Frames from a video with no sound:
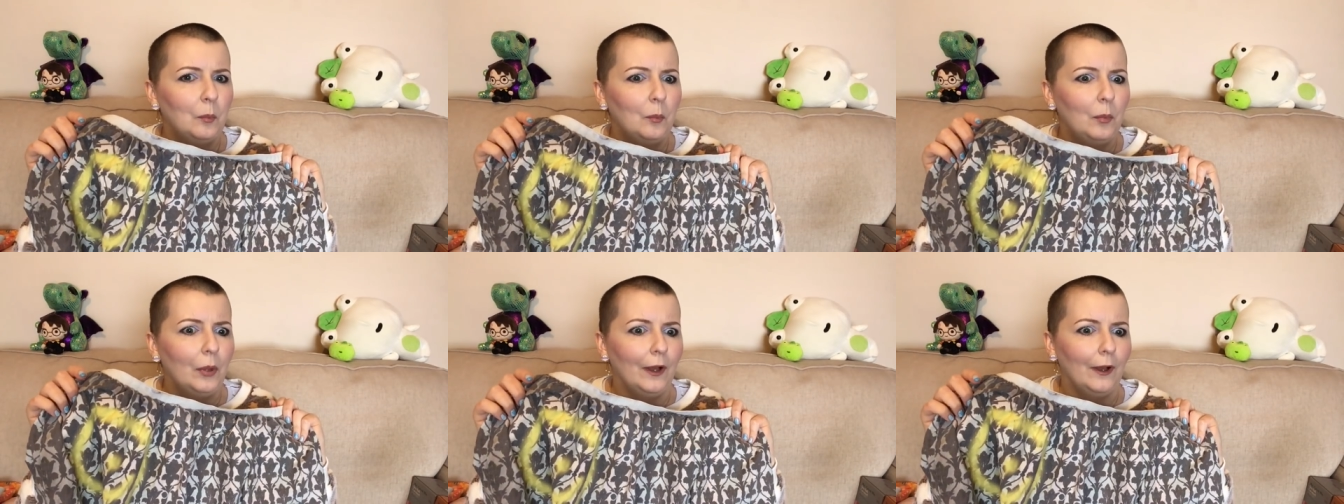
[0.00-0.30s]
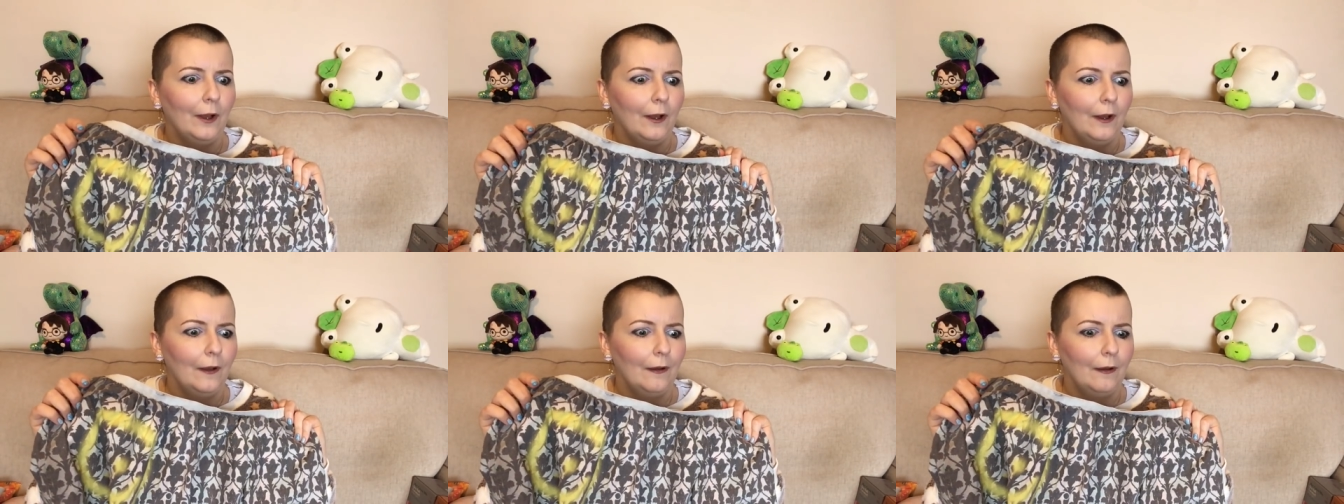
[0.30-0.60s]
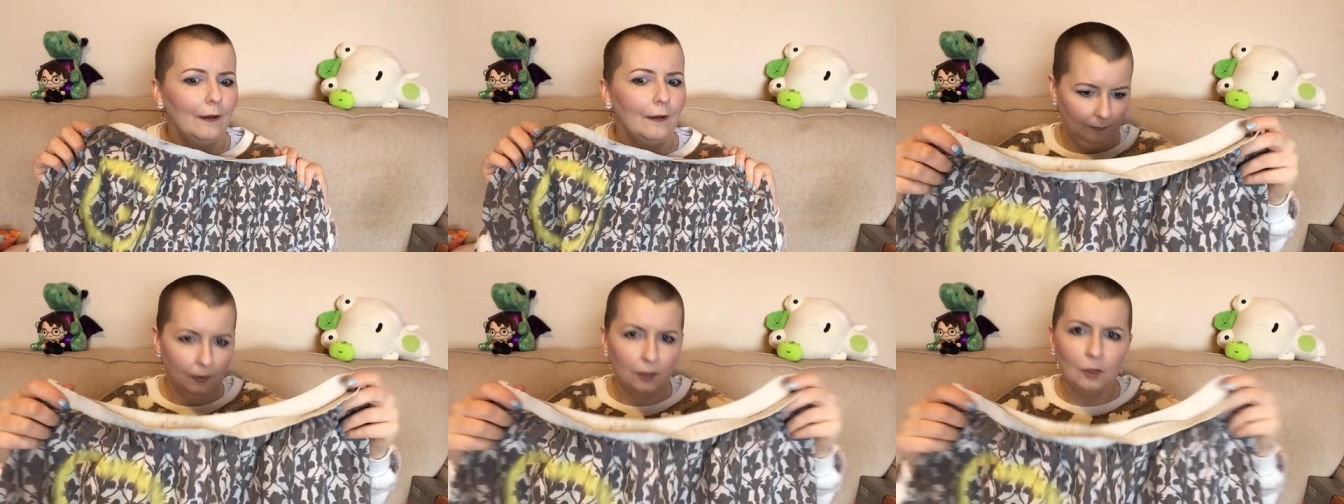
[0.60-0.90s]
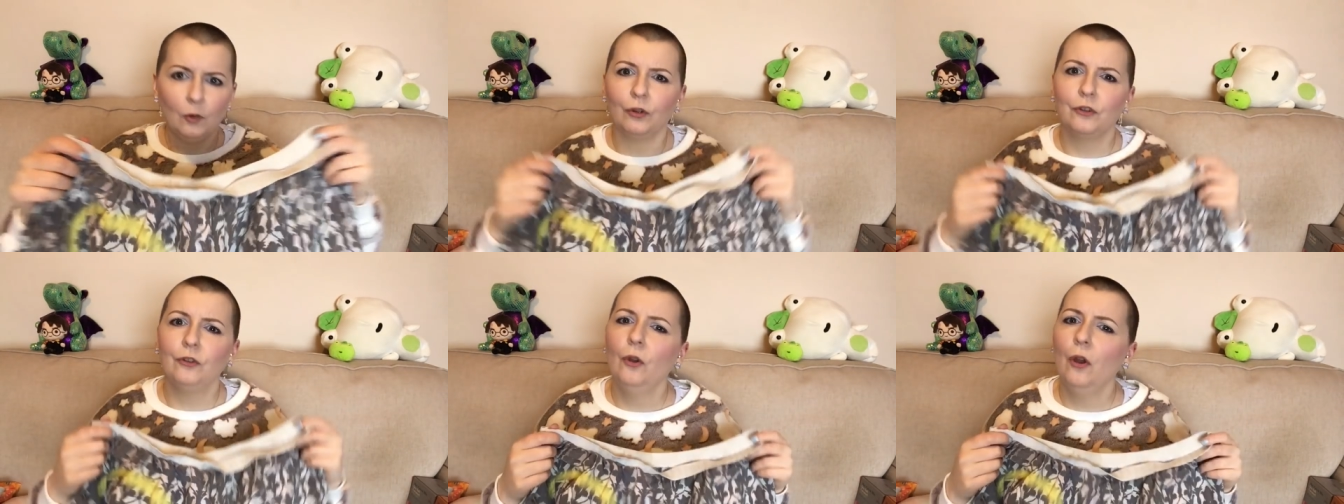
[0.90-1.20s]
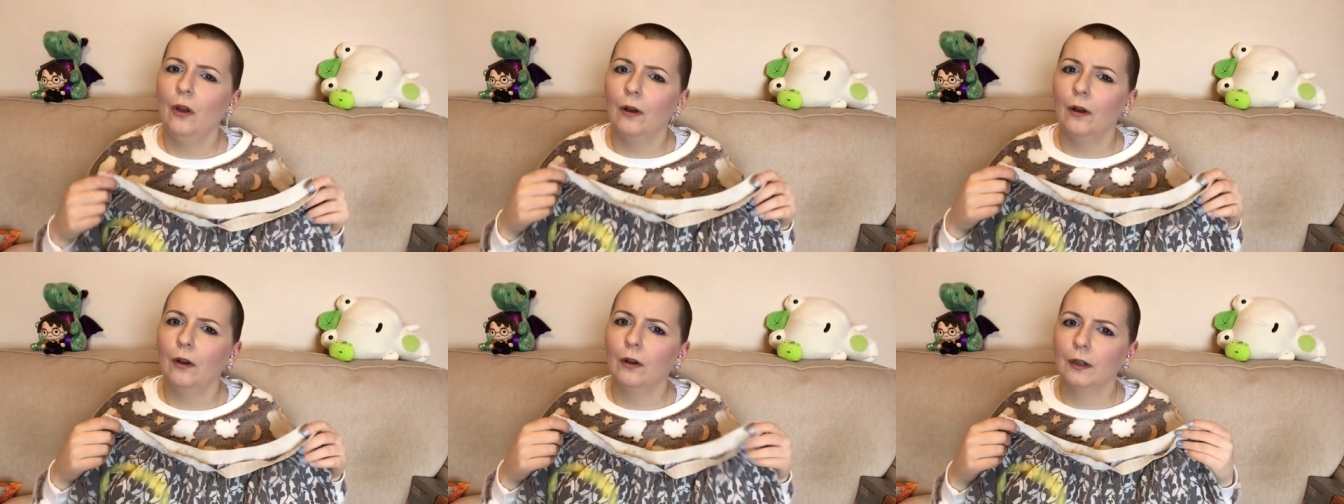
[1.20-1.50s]
but you know it's
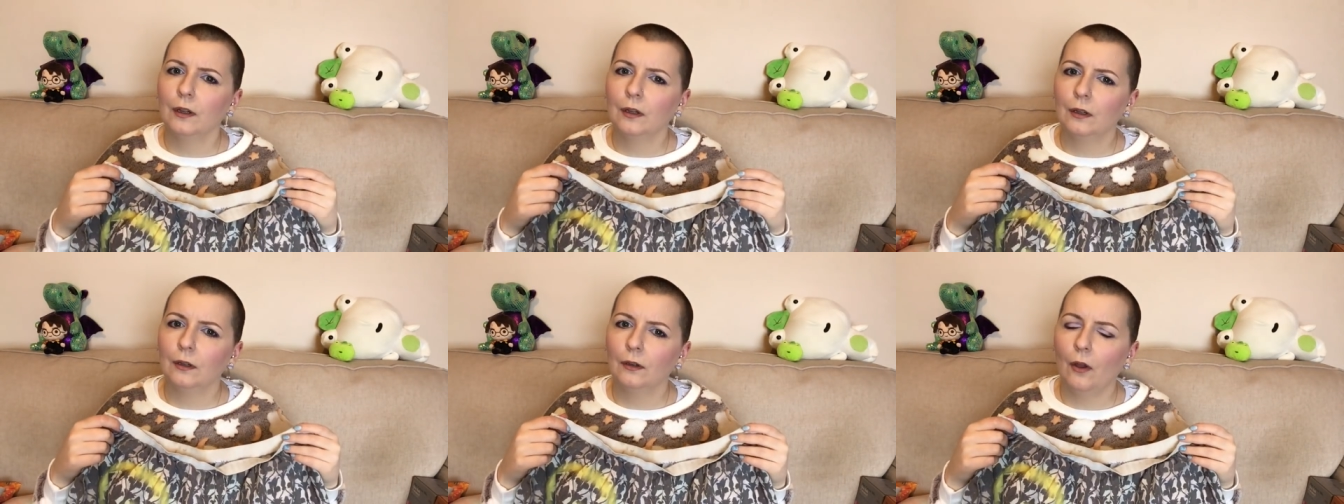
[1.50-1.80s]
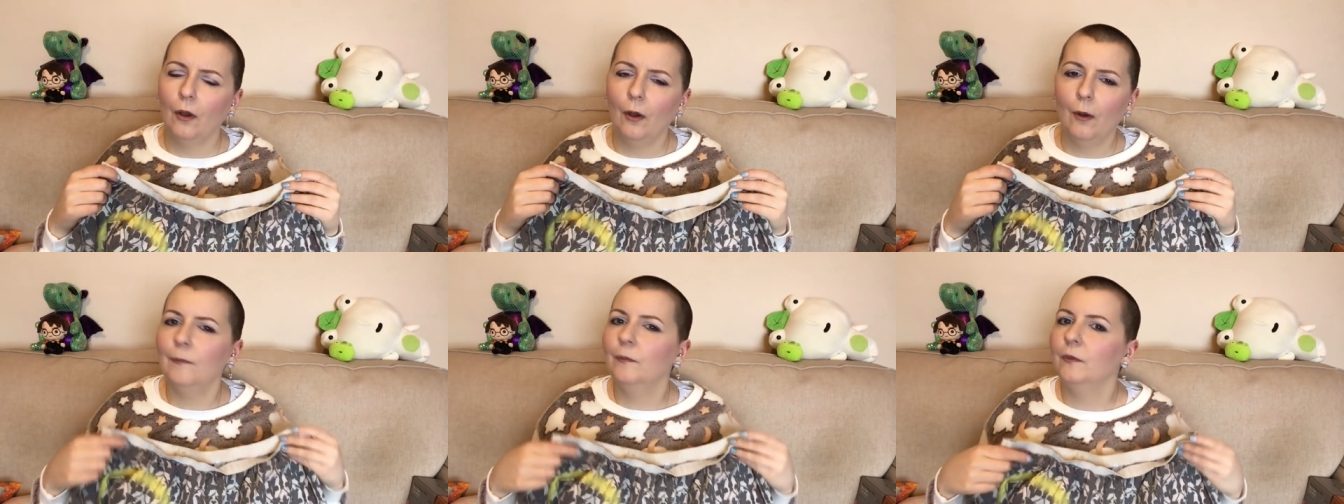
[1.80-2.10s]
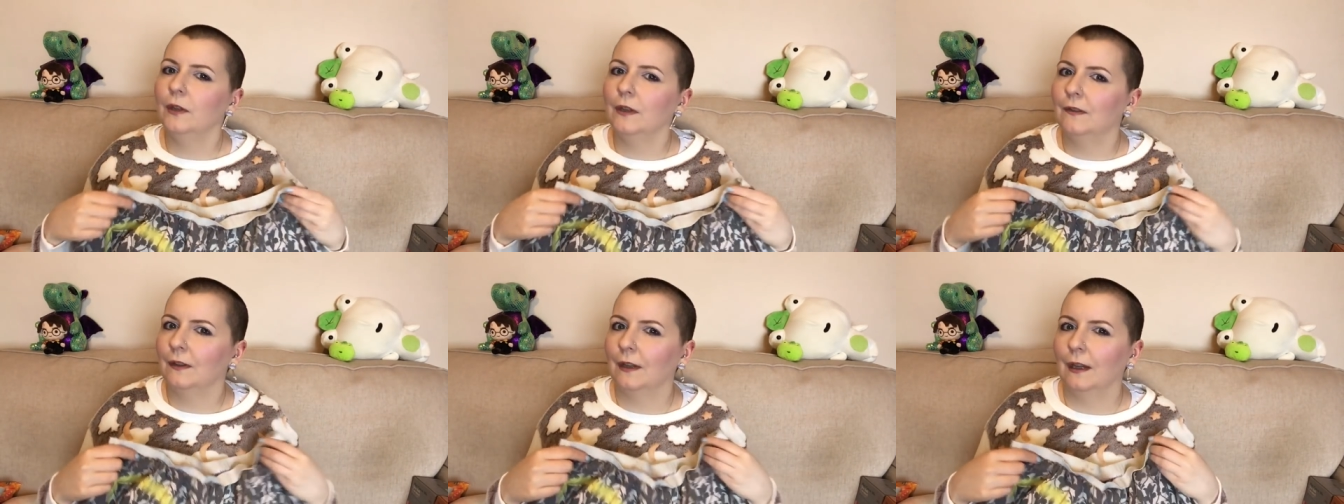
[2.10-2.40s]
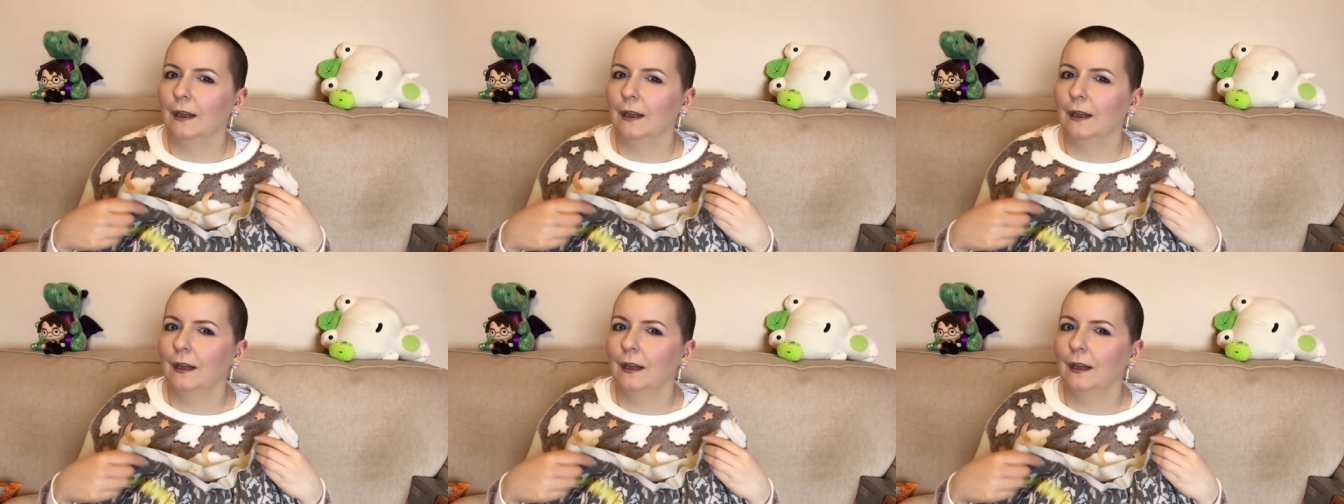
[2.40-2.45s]
not obvious